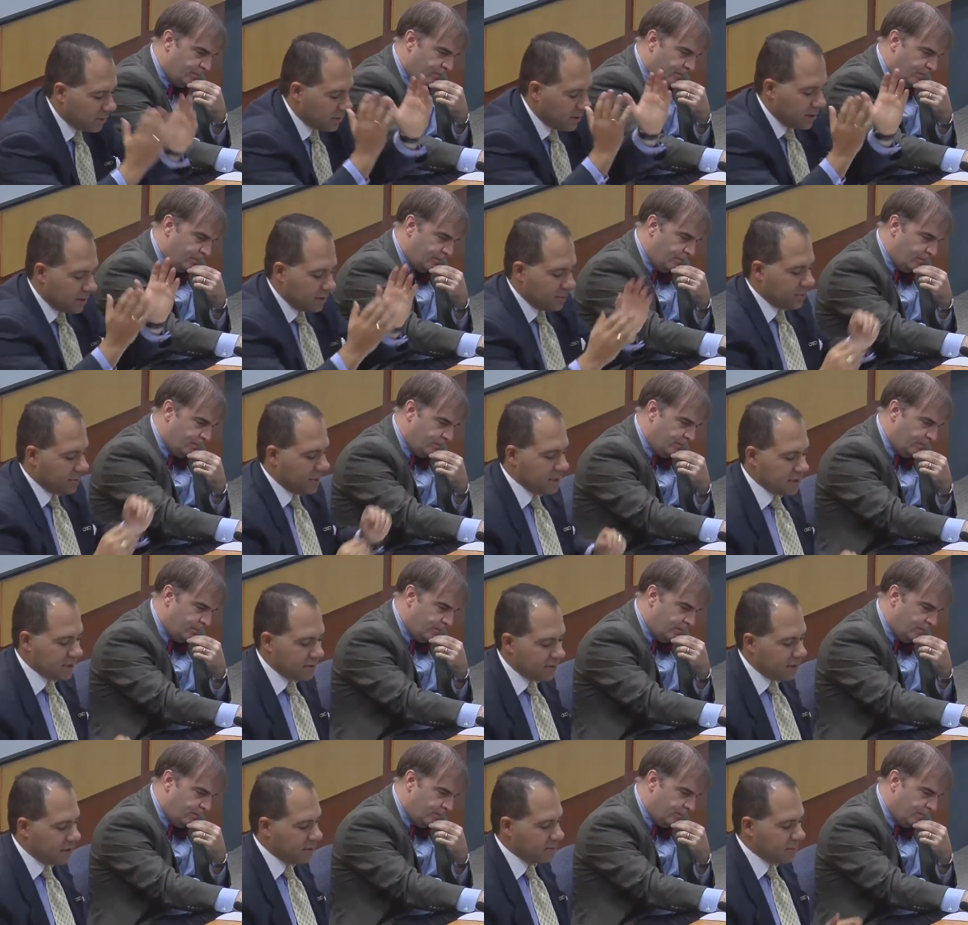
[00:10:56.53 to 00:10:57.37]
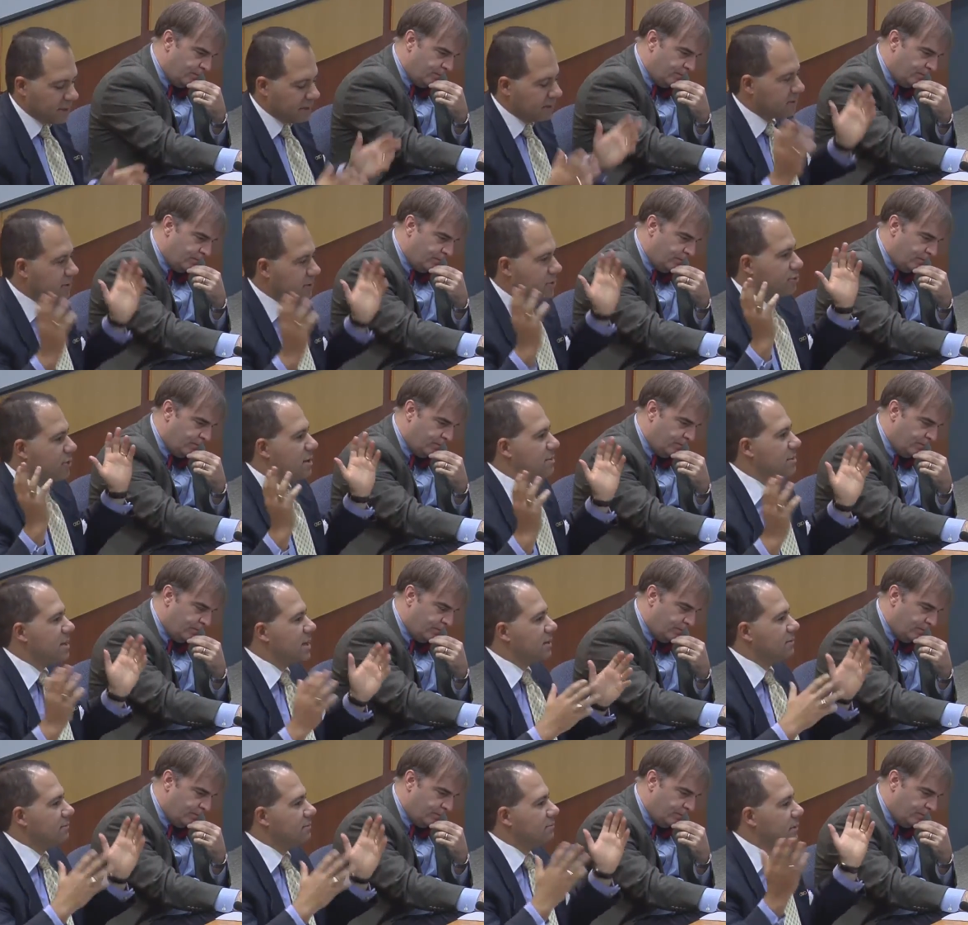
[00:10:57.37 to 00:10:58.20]
Speaker 1: all the rest of it on my
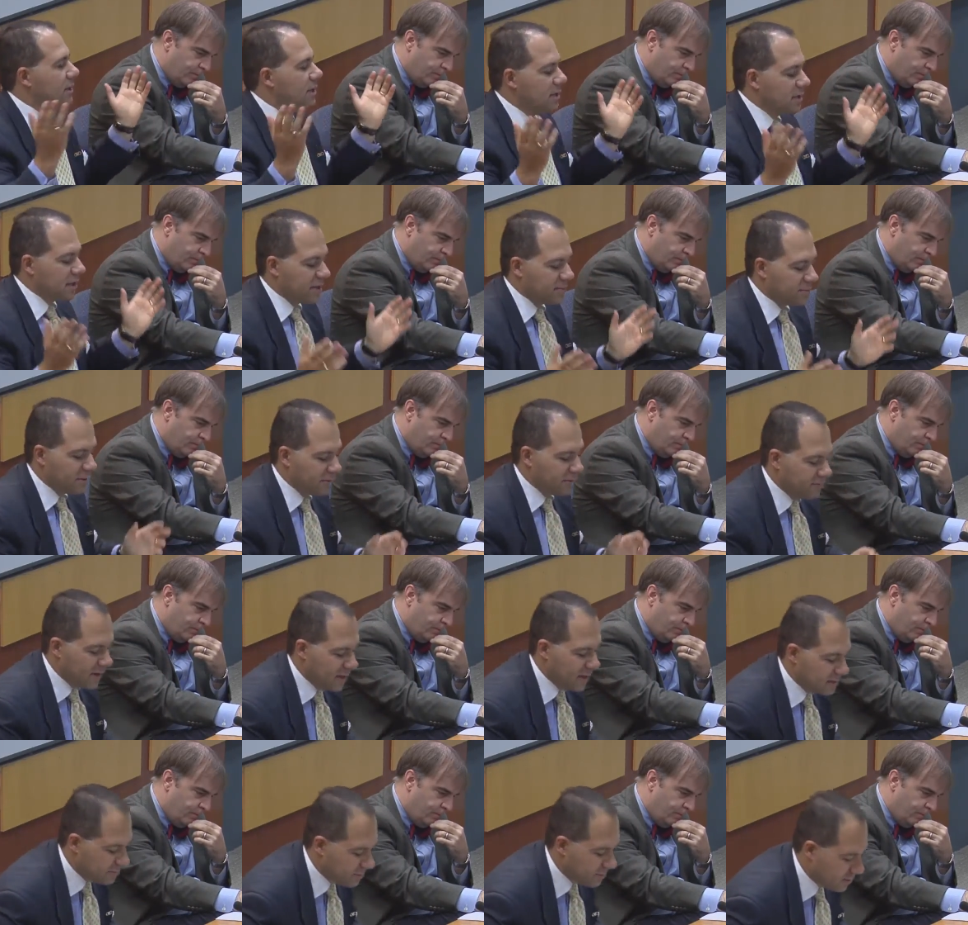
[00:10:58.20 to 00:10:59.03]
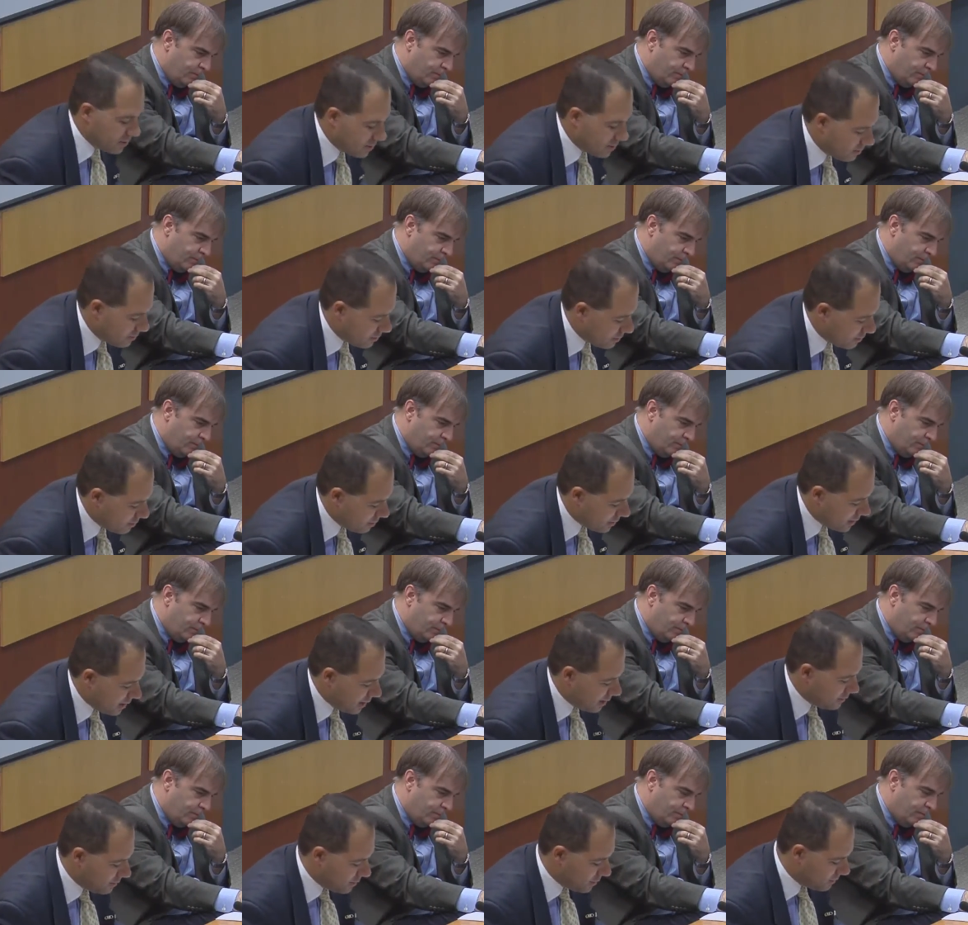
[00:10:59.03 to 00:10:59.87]
streaming government Facebook or, or
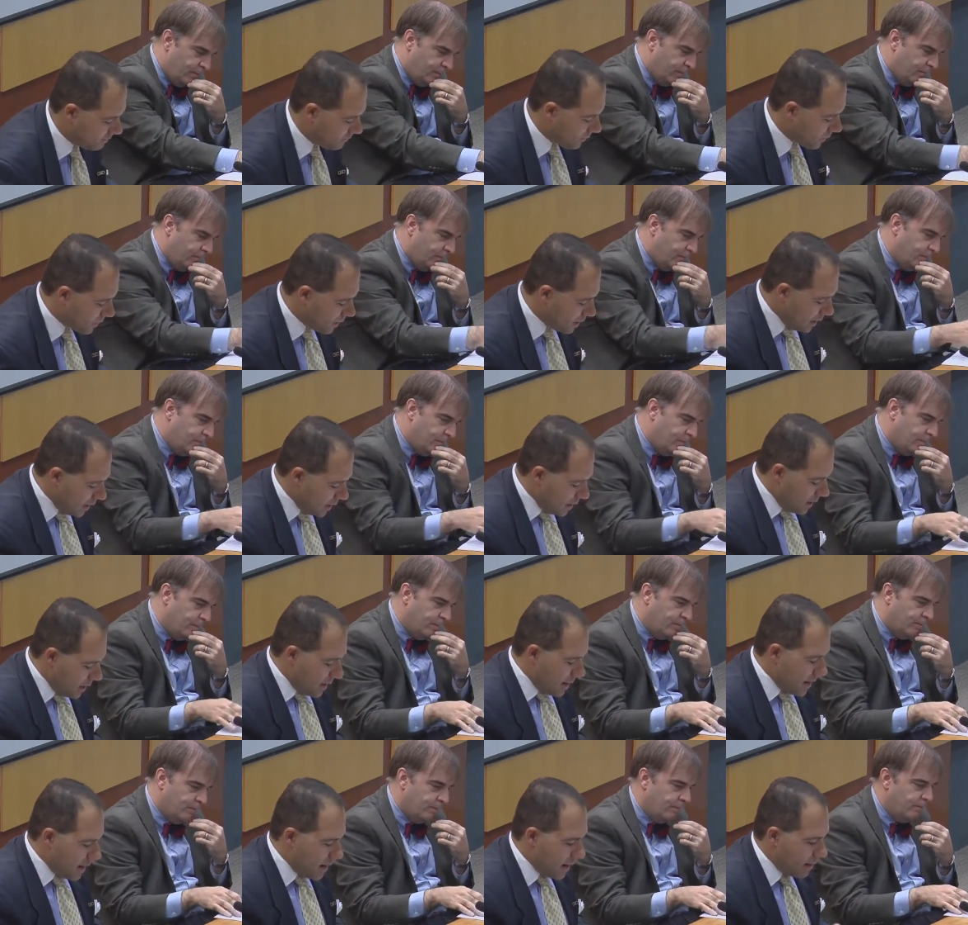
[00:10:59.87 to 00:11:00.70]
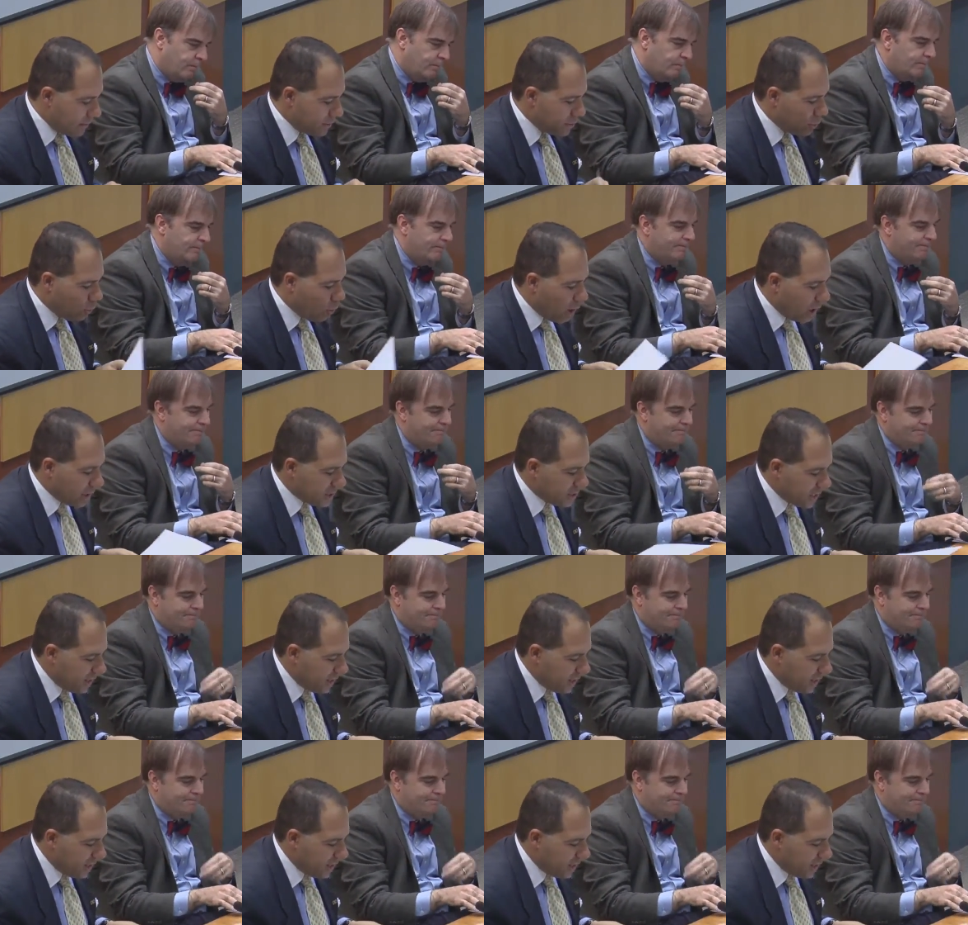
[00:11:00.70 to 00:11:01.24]
what have you. Uh, so watch